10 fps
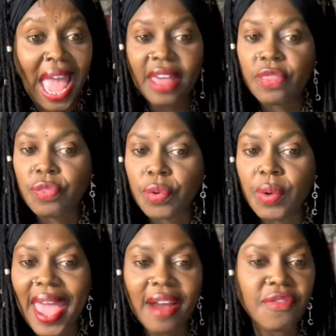and
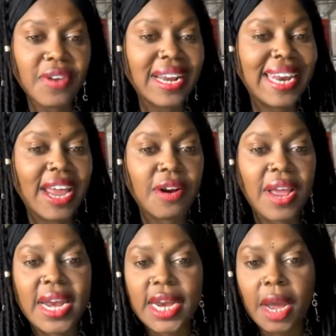through every letter
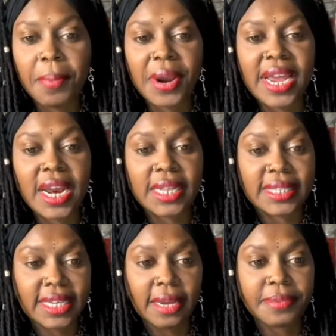and number in an
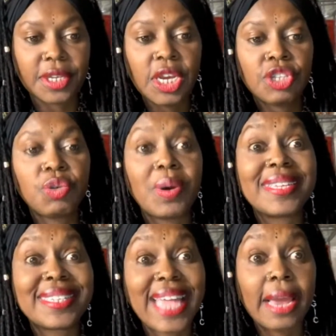attempt to
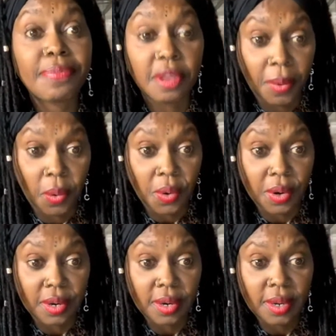escape the
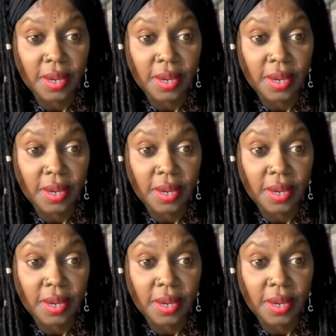board.